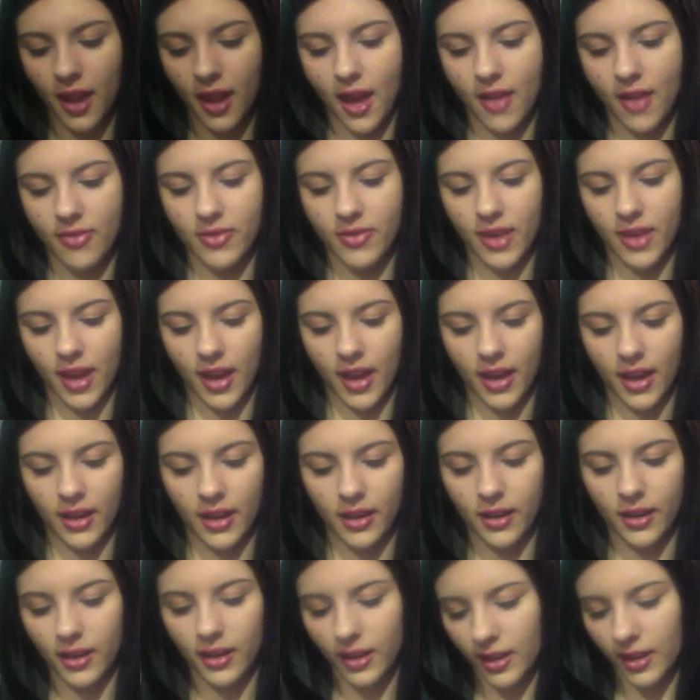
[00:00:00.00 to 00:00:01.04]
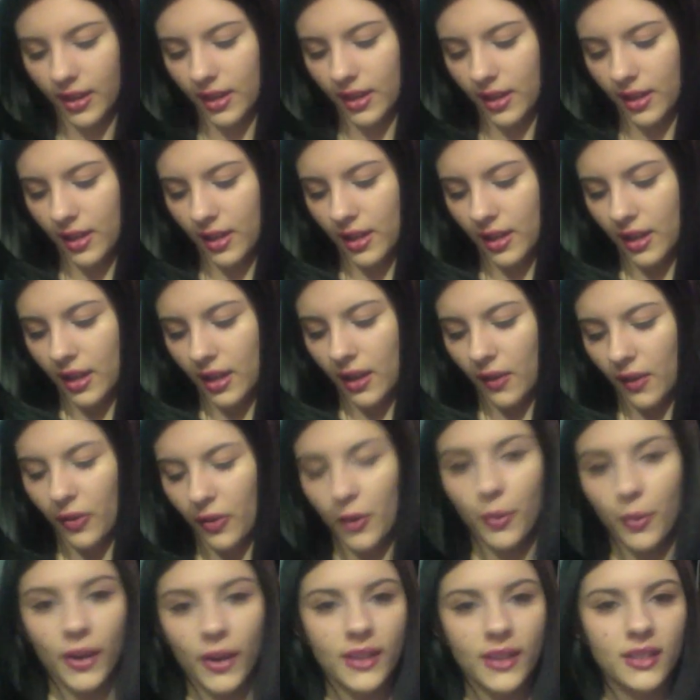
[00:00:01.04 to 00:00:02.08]
And then
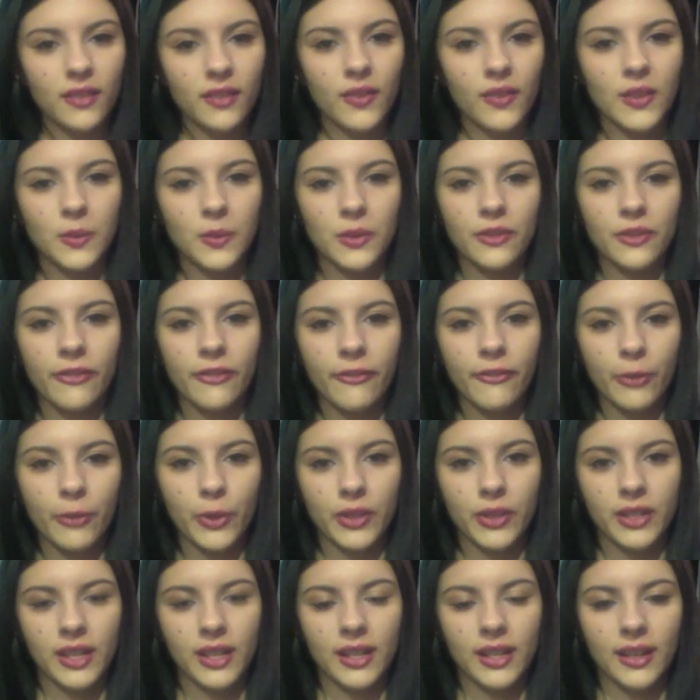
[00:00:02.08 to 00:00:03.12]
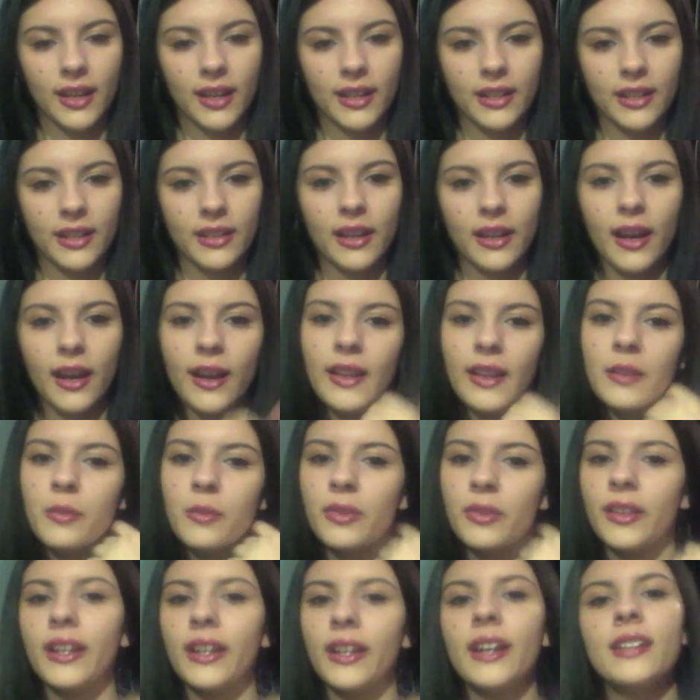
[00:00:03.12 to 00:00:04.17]
the price of this was $14.99,
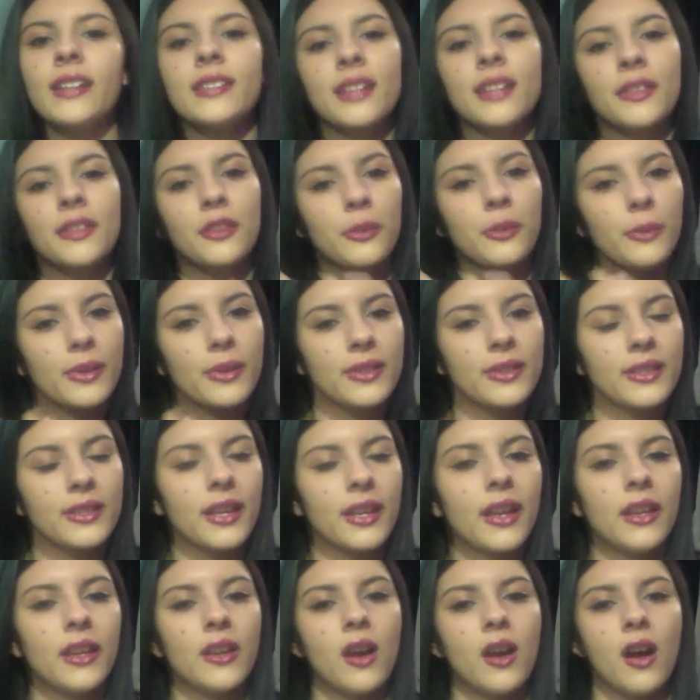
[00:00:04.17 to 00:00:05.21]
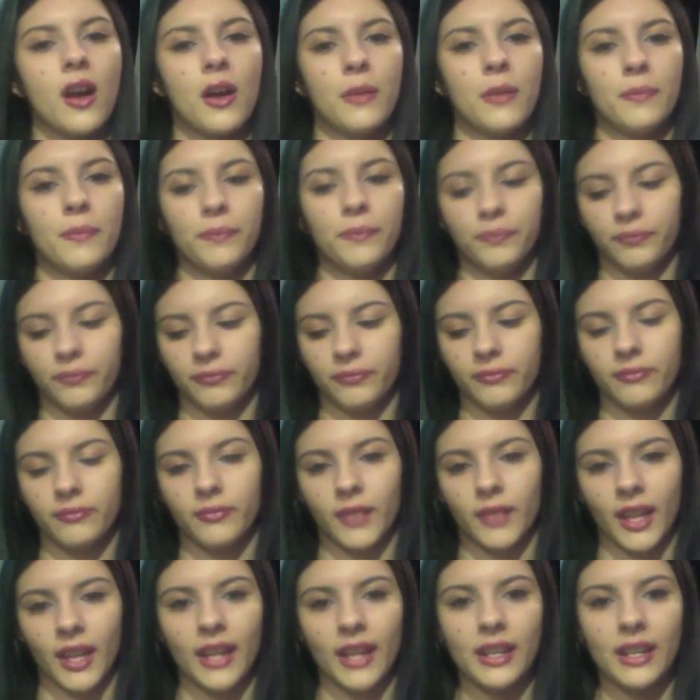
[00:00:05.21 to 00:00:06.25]
but like I said, there was an um,
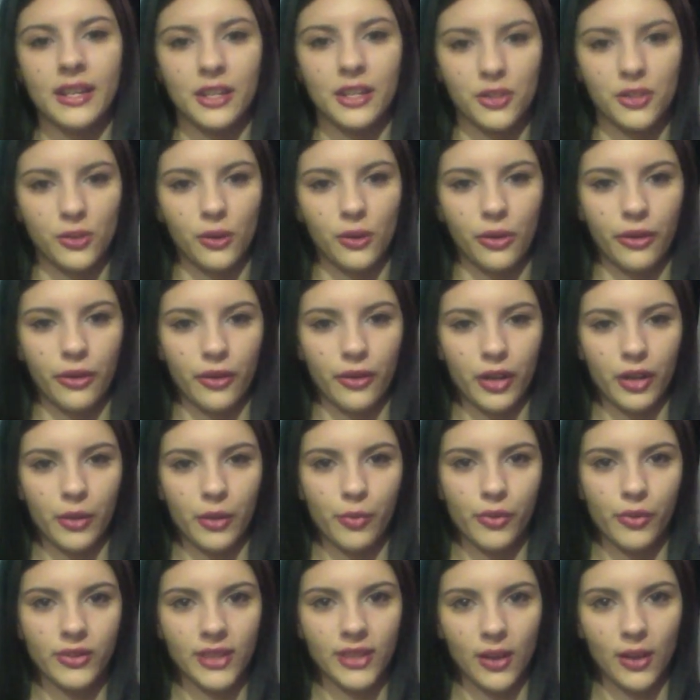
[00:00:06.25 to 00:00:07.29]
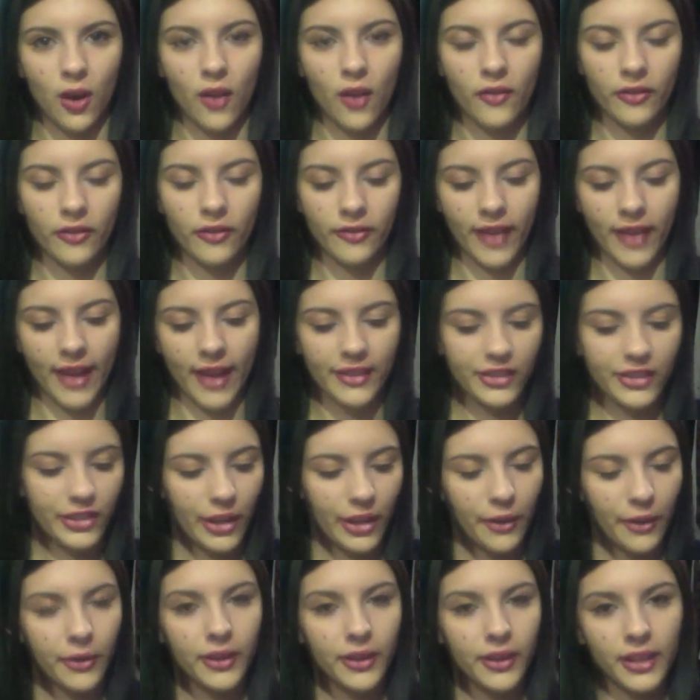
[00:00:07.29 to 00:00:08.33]
an additional 30% off of that.
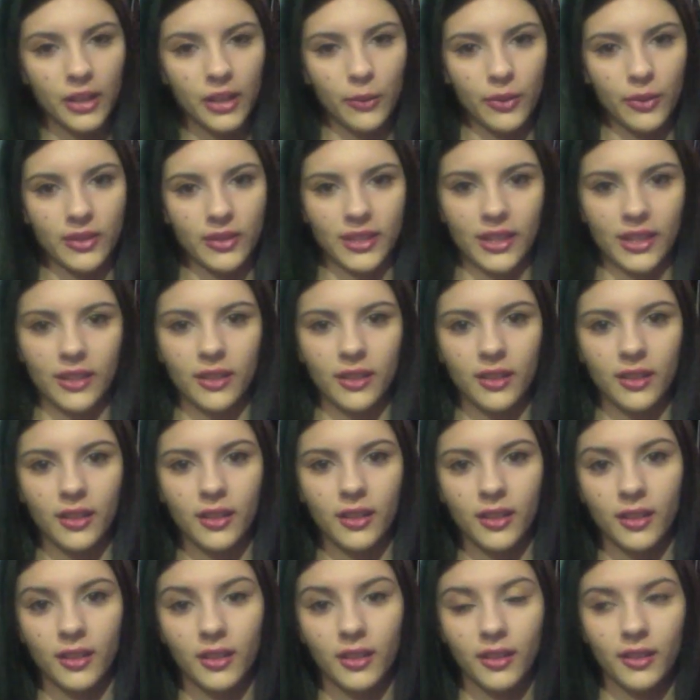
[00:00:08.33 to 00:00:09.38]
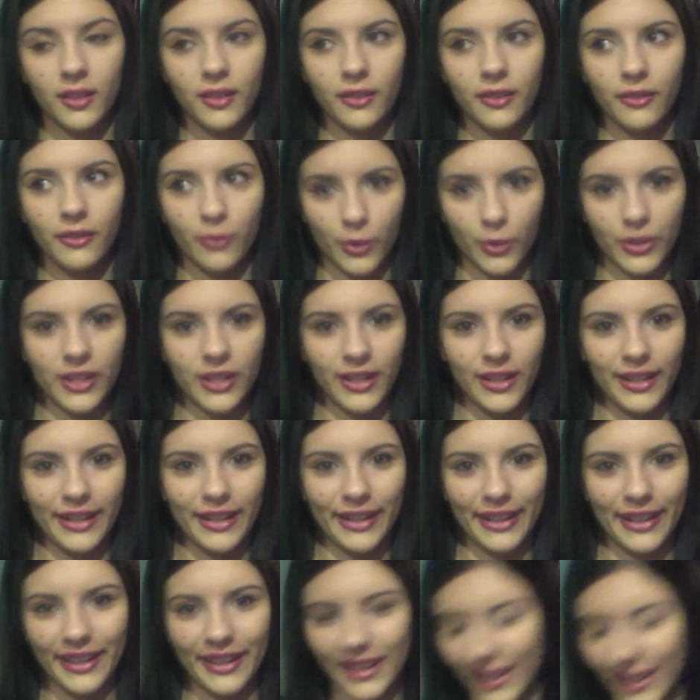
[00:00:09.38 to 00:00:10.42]
So it wasn't
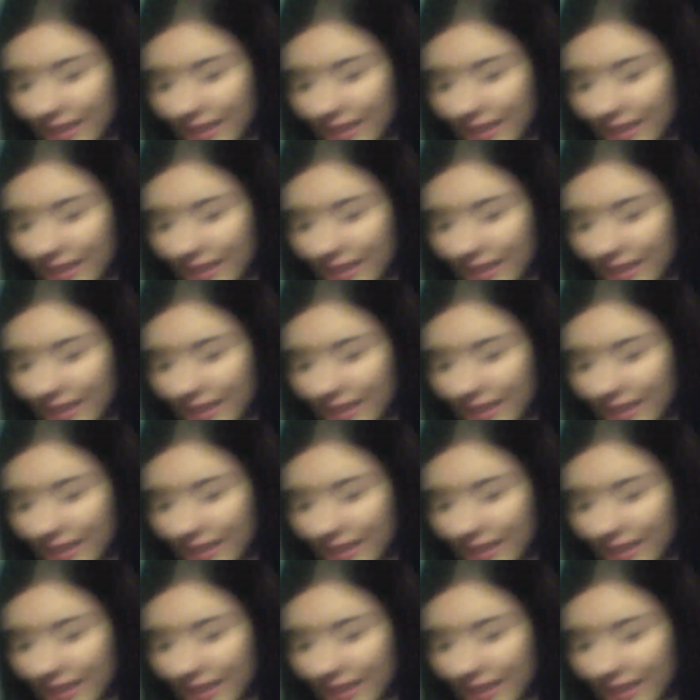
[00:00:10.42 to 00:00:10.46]
$14.99.